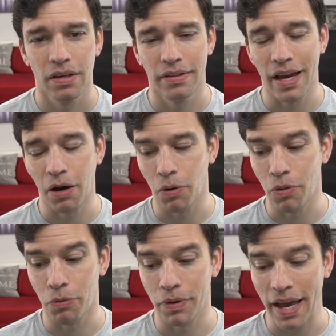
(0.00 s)
Now,
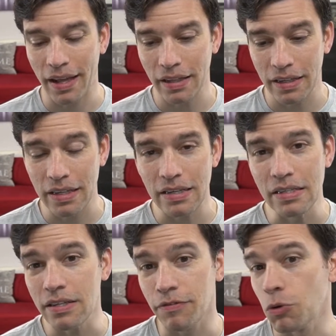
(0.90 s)
the reality
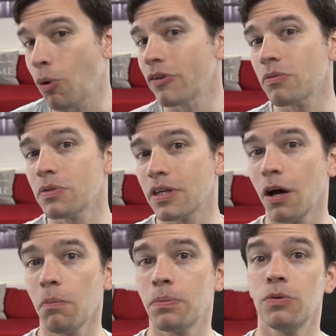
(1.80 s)
is, if you want someone to
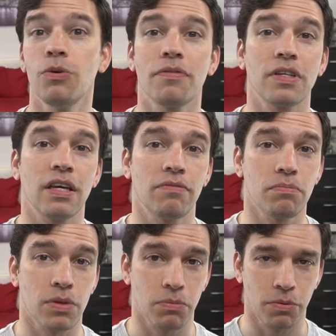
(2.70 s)
help you, you have to give them
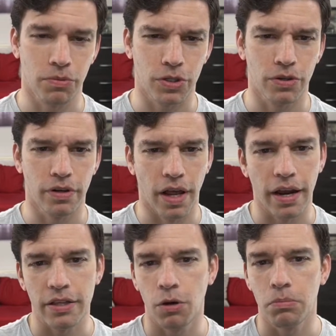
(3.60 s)
something in return. And
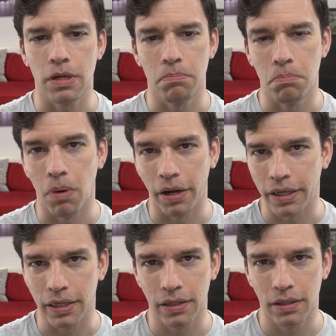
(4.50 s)
I don't mean
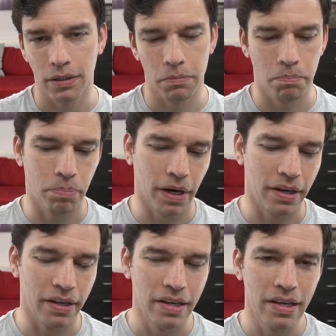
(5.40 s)
money,
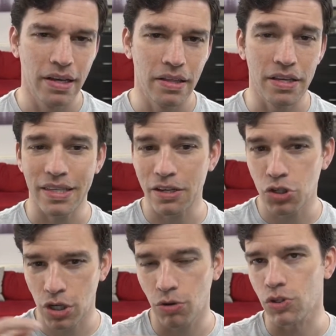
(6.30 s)
but this
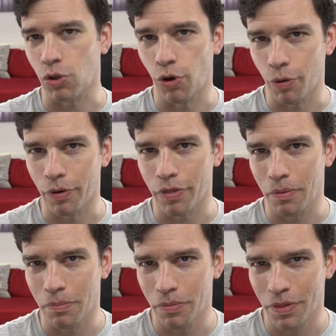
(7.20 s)
actually goes along with
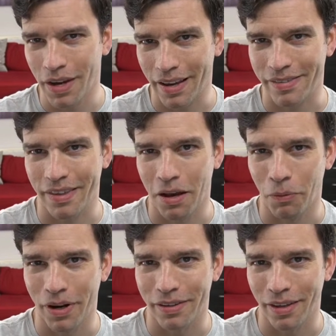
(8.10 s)
the next thing I
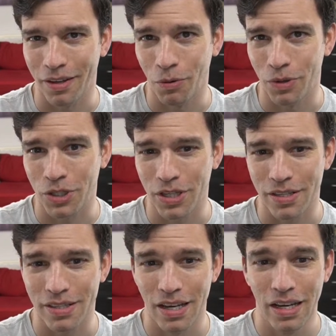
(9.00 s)
want to tell you, which
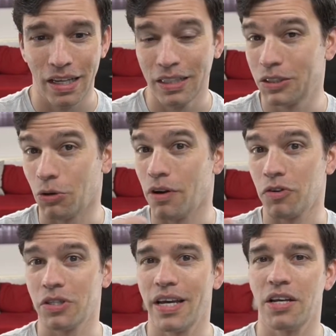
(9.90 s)
is don't
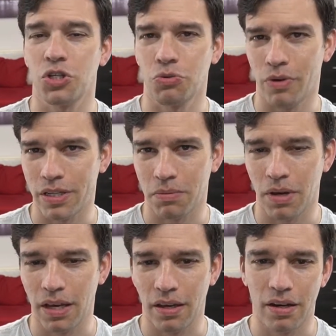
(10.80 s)
ever attach your
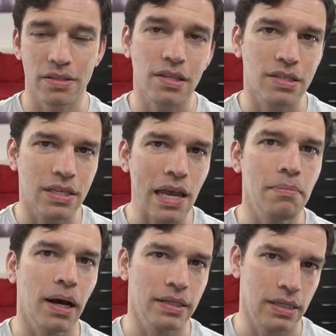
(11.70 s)
resume. And it's the
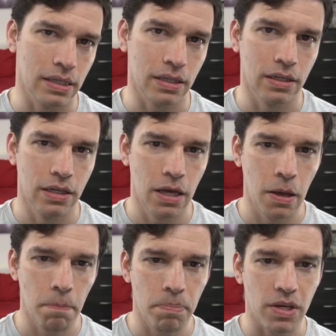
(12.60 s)
same idea,
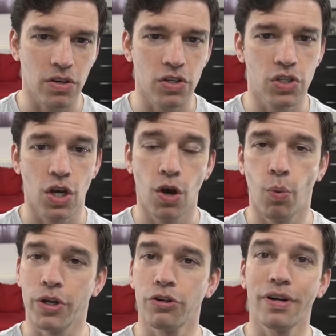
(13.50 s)
because
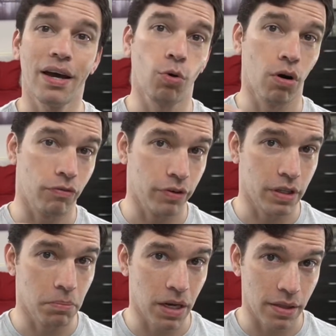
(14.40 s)
when you're not offering
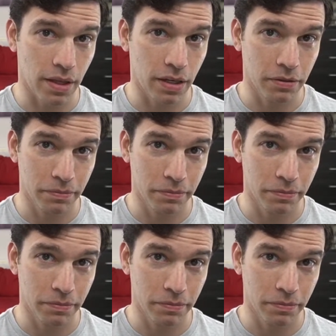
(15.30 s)
them anything,